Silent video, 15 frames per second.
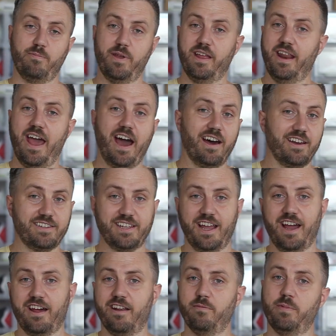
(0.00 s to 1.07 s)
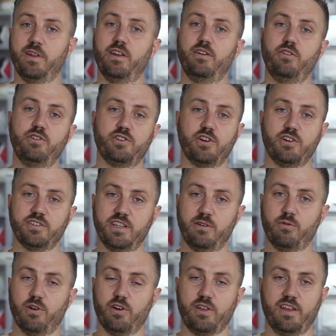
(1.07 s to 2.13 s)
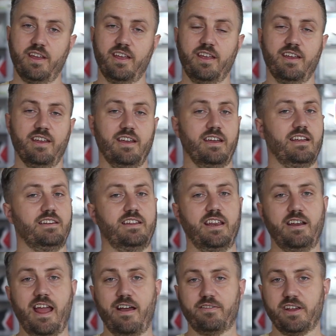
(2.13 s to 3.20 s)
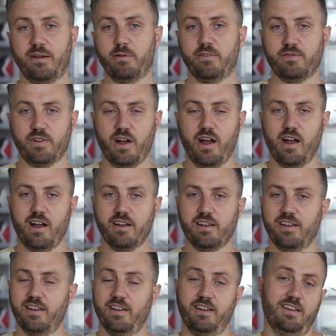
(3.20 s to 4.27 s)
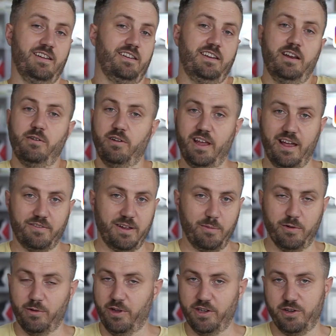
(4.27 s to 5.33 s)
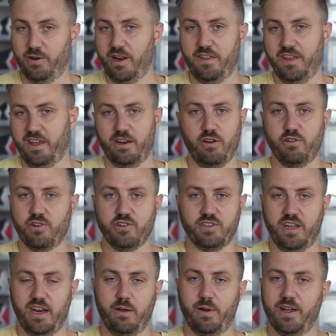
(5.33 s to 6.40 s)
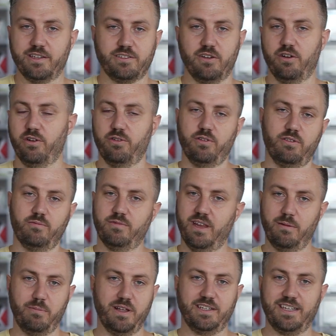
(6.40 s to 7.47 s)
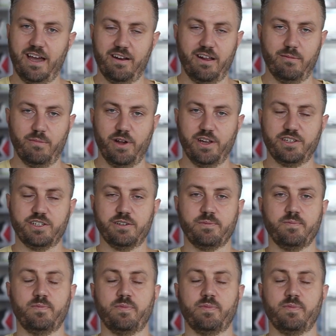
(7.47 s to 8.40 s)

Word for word: been out of town, I've been in New Jersey working, didn't have time to vlog, didn't really have time to really do anything in New Jersey anyway, so didn't miss out on much,